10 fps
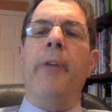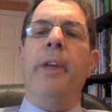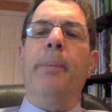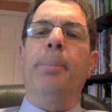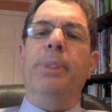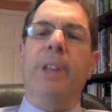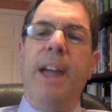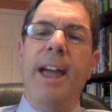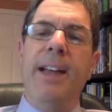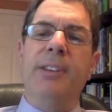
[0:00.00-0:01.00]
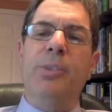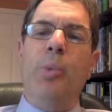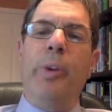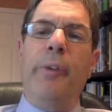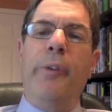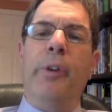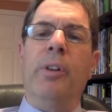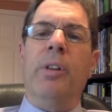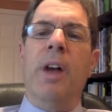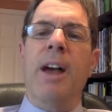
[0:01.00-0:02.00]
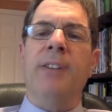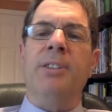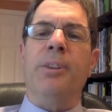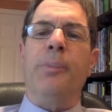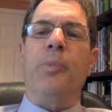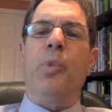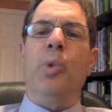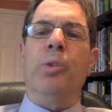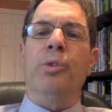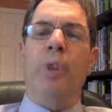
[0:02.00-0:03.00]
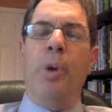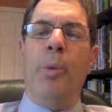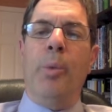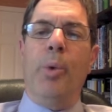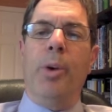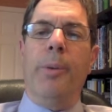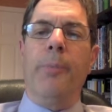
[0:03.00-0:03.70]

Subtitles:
then plants with fertilizer will grow more.